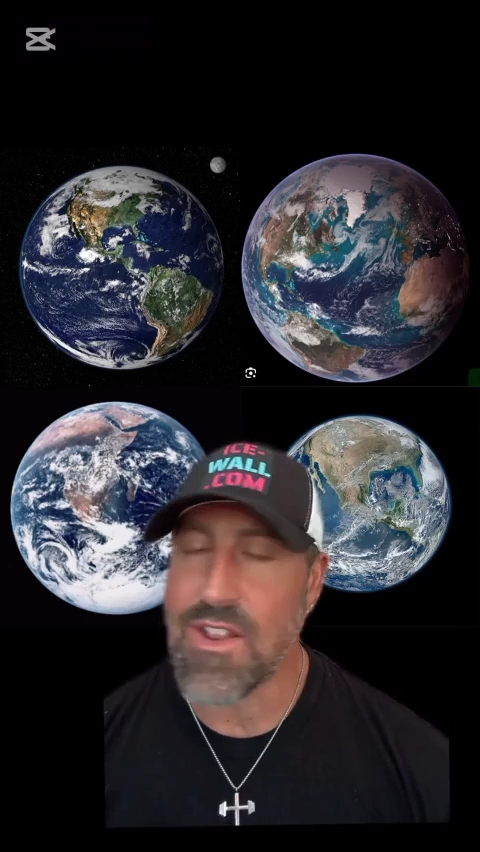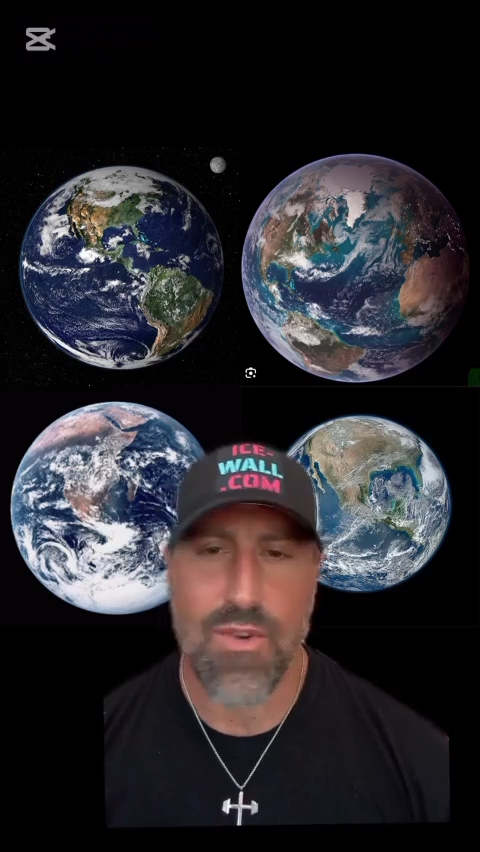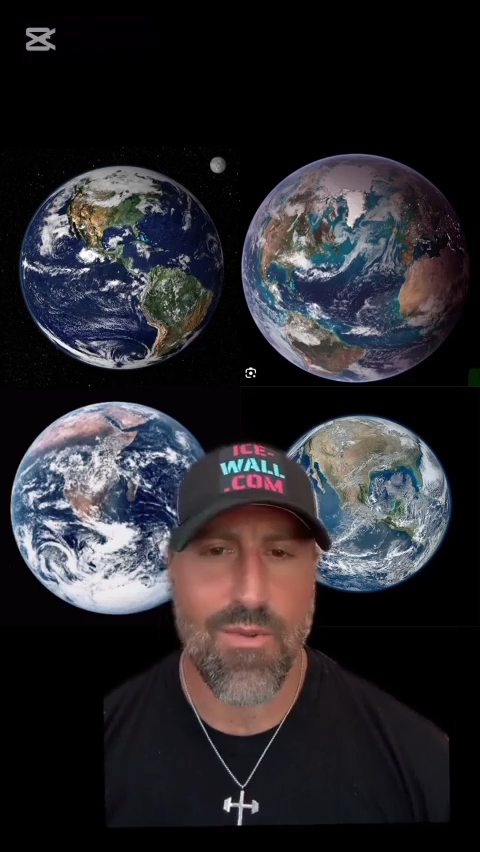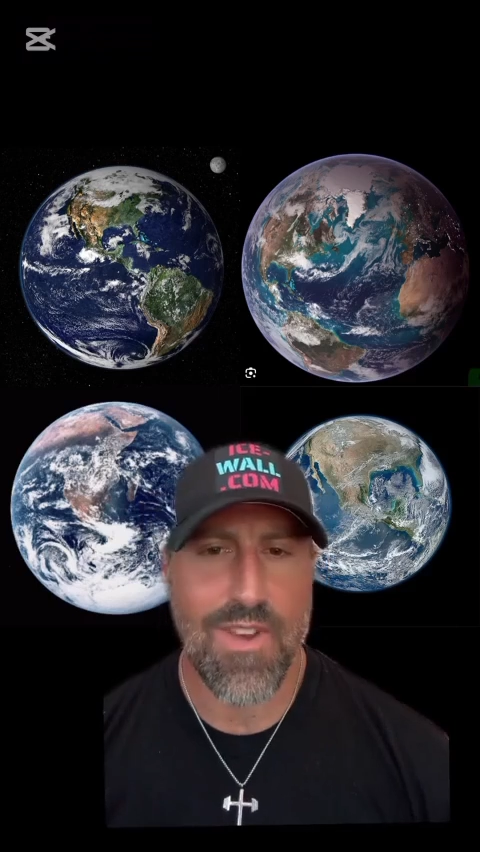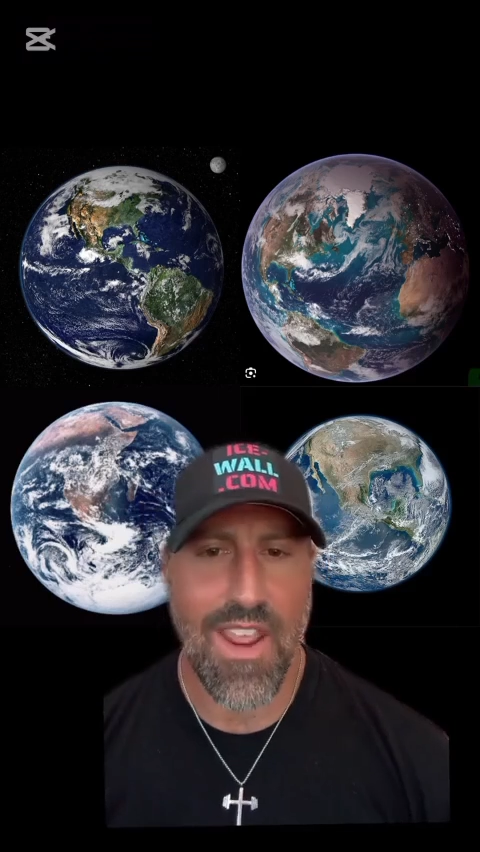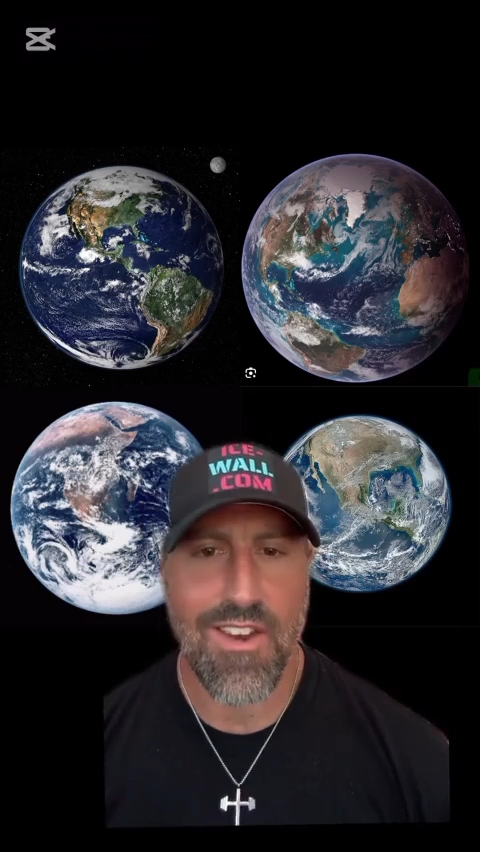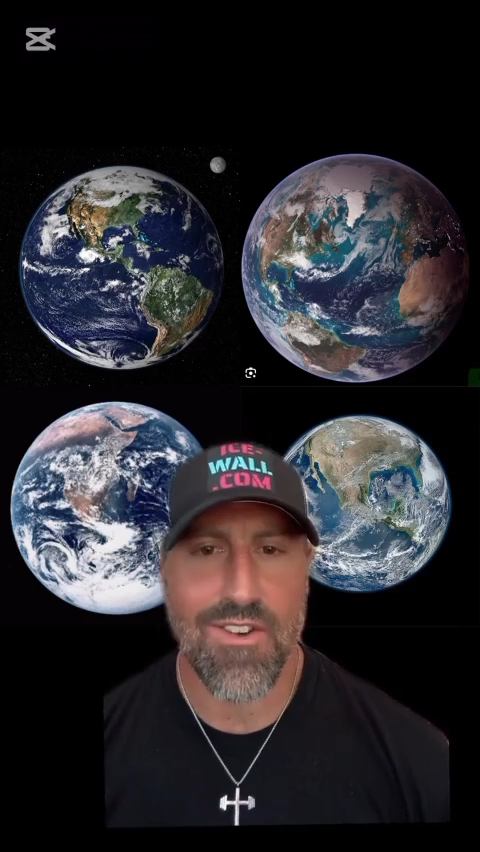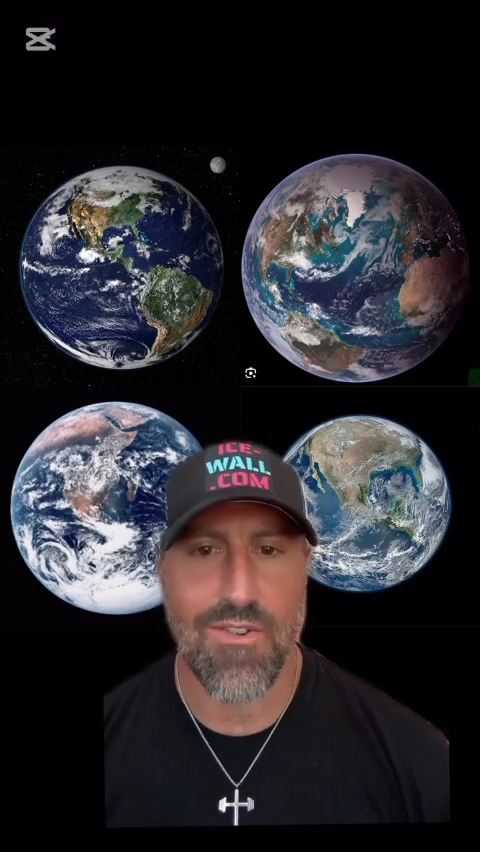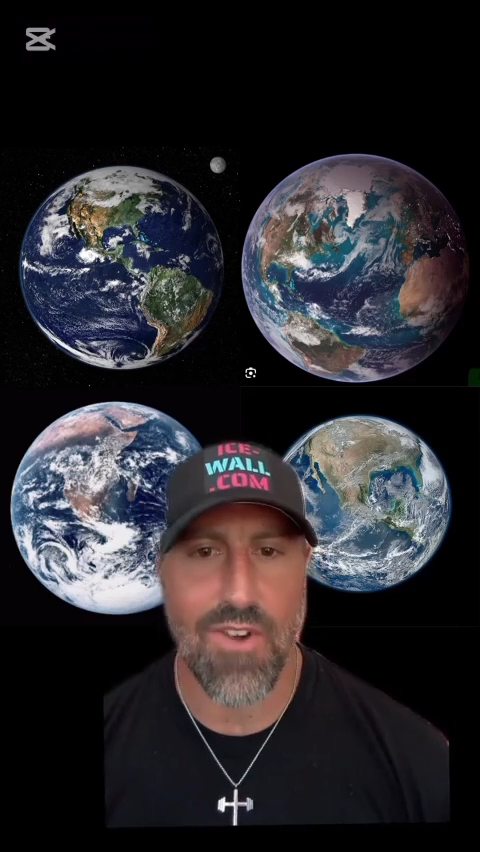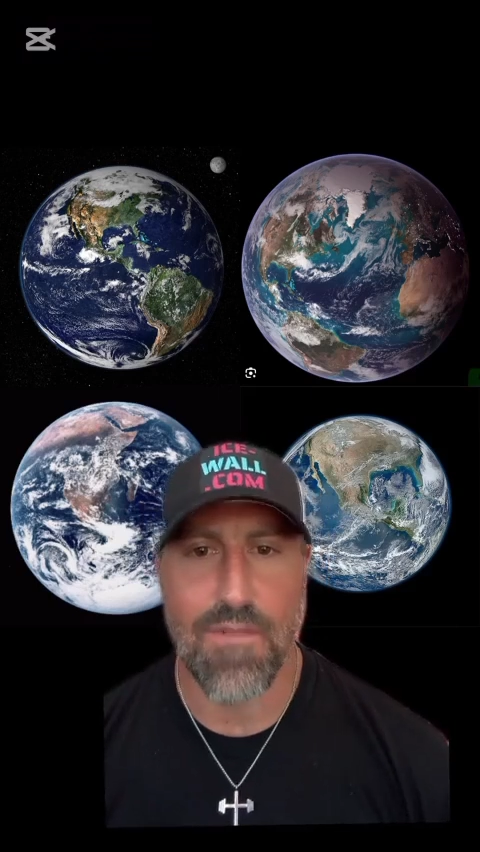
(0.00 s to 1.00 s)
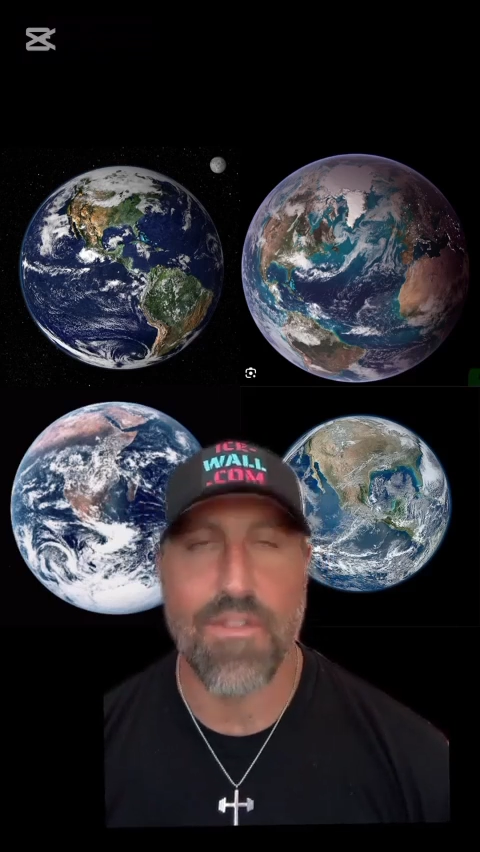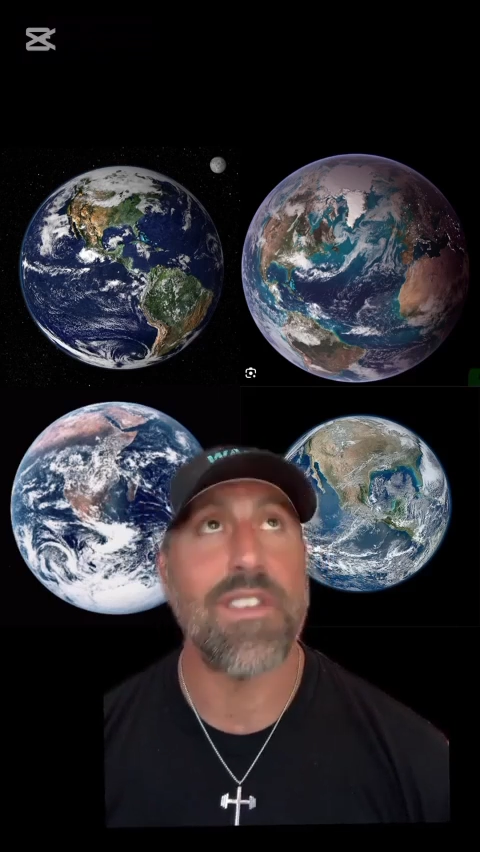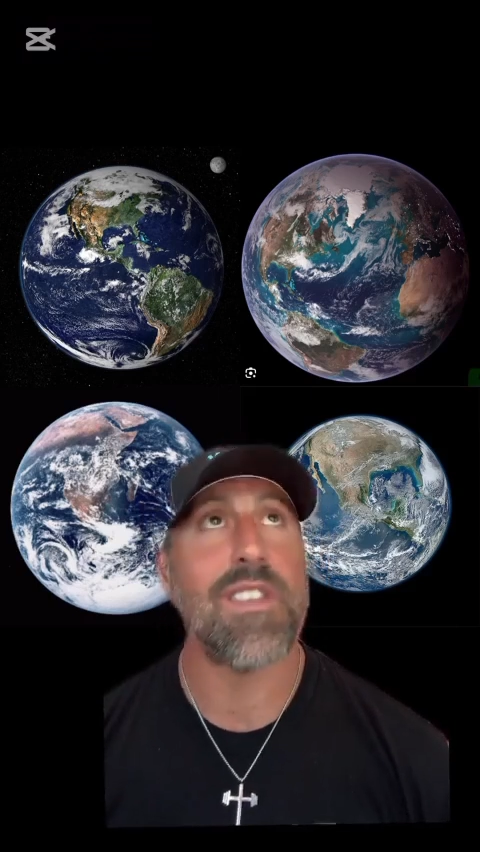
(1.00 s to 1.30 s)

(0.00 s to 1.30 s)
true nature of this